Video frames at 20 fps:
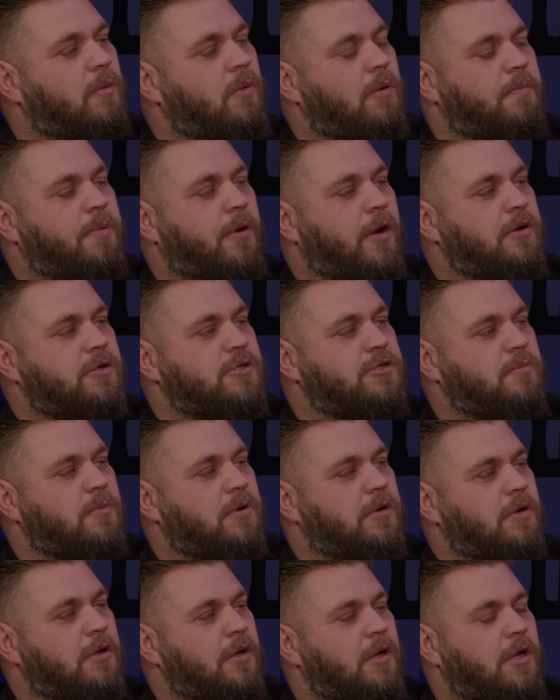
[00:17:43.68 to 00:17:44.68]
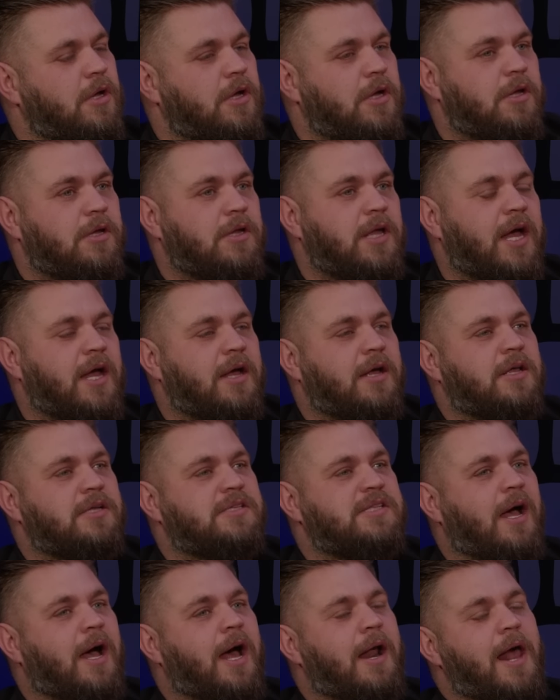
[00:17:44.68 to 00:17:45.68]
At what point someone, yeah,
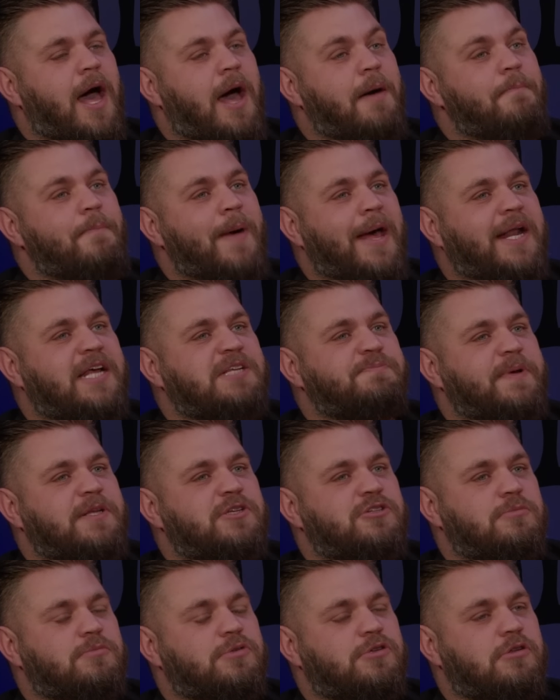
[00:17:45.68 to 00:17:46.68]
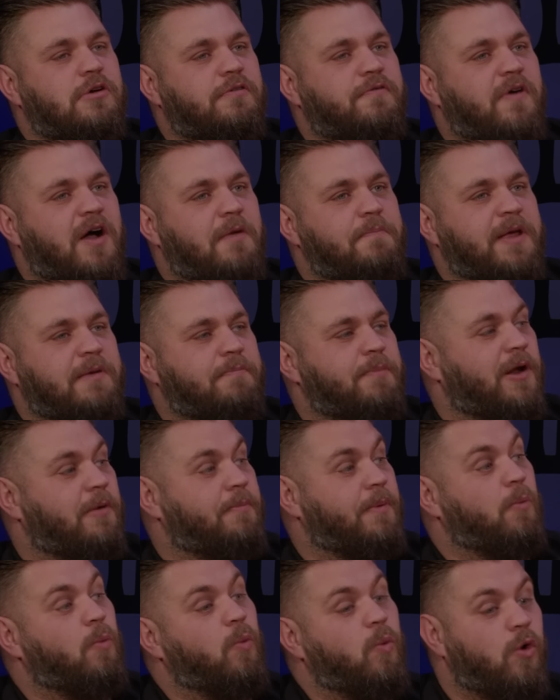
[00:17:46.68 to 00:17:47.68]
I, I bet there's been some stuff where people
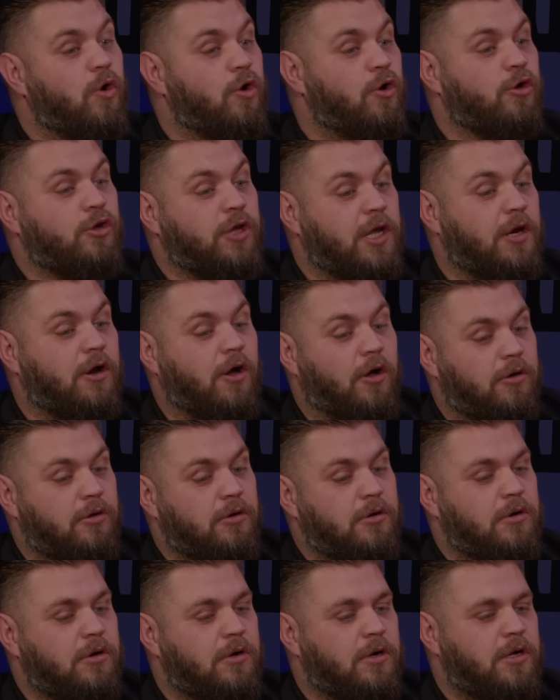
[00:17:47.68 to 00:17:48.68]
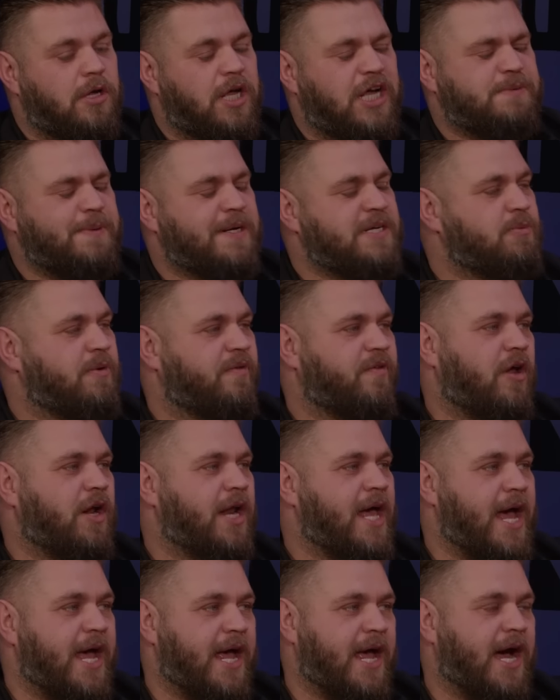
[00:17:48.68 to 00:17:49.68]
have been working on, especially with
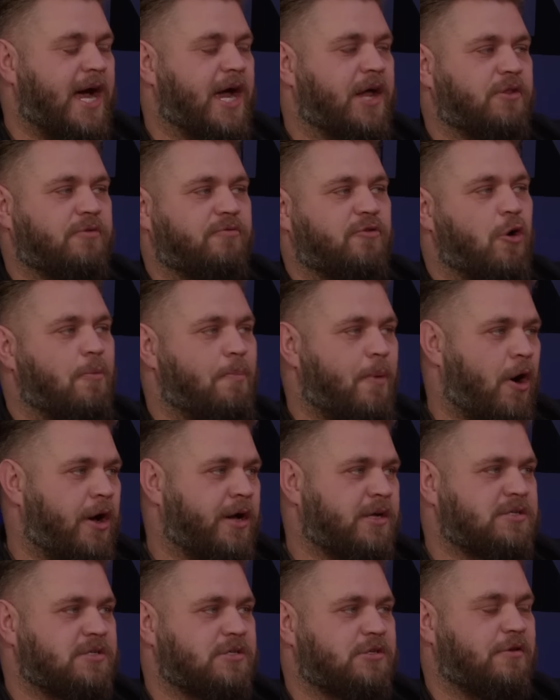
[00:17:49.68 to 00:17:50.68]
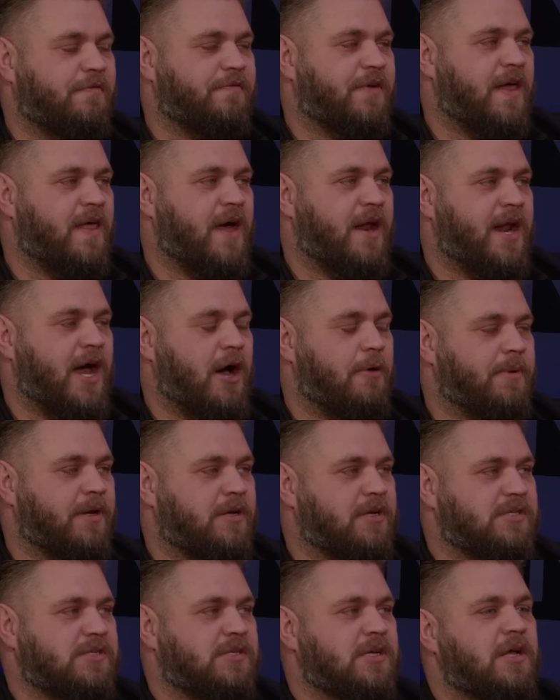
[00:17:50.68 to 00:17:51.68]
all the AI and the robotics and stuff like that now,
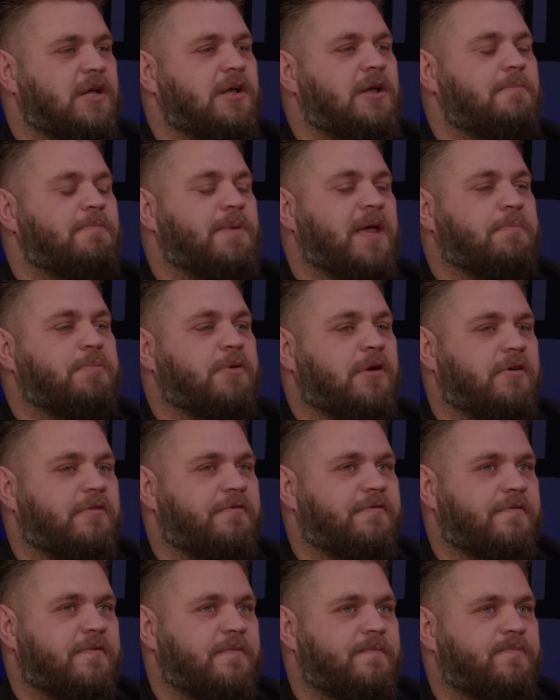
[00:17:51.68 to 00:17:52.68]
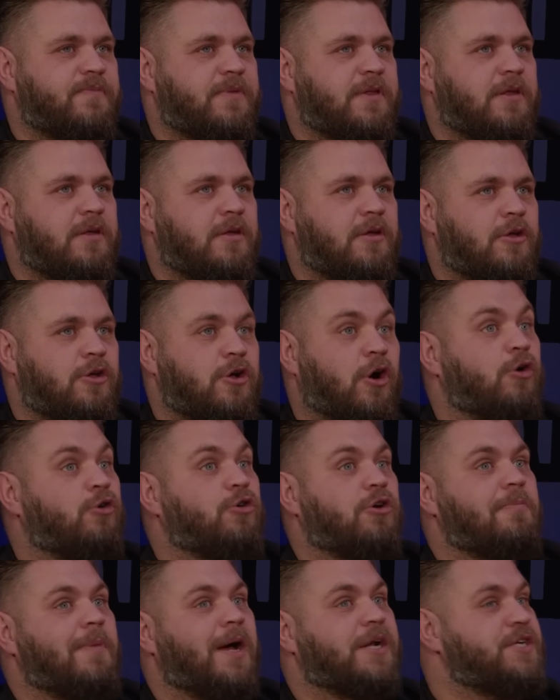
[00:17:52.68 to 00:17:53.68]
because people have got
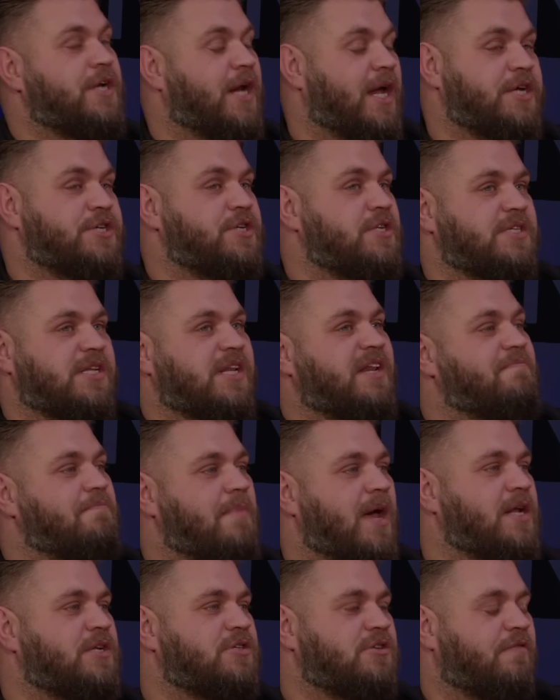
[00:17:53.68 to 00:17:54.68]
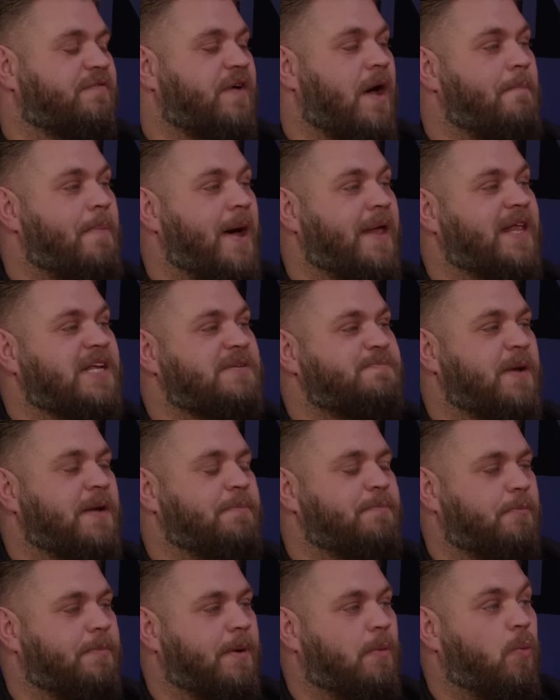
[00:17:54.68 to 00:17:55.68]
good imaginations and they've made stuff. I bet there's
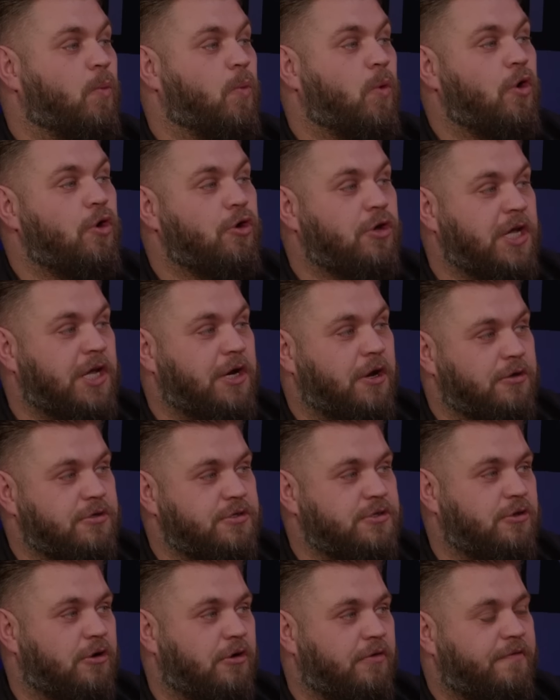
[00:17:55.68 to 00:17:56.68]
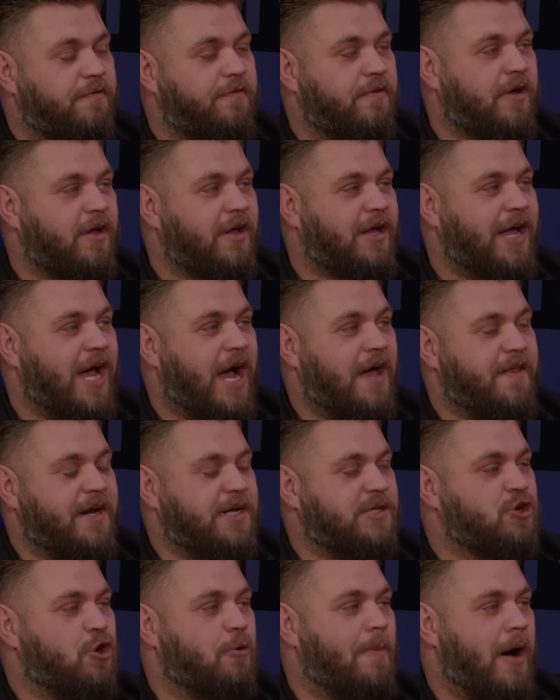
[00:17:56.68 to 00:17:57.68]
people been working on stuff and
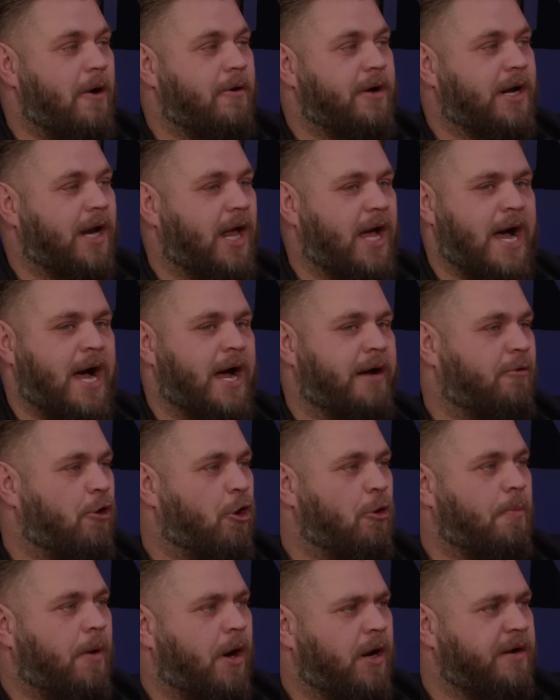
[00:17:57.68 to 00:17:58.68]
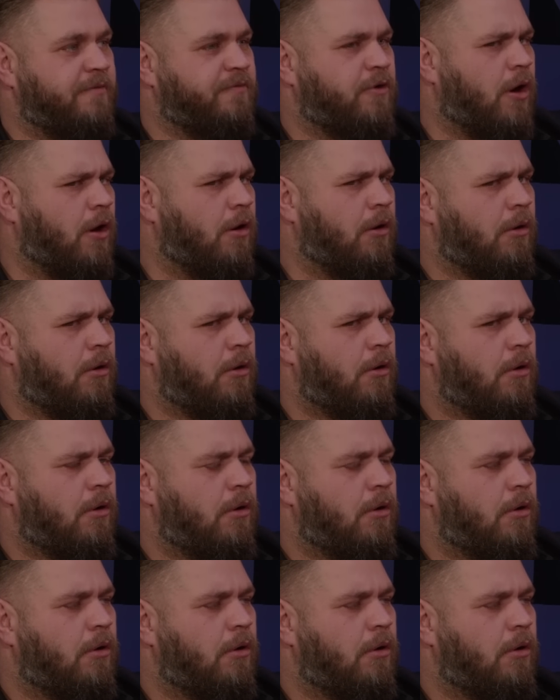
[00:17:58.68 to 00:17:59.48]
then it's come out in like iRobot and they've gone,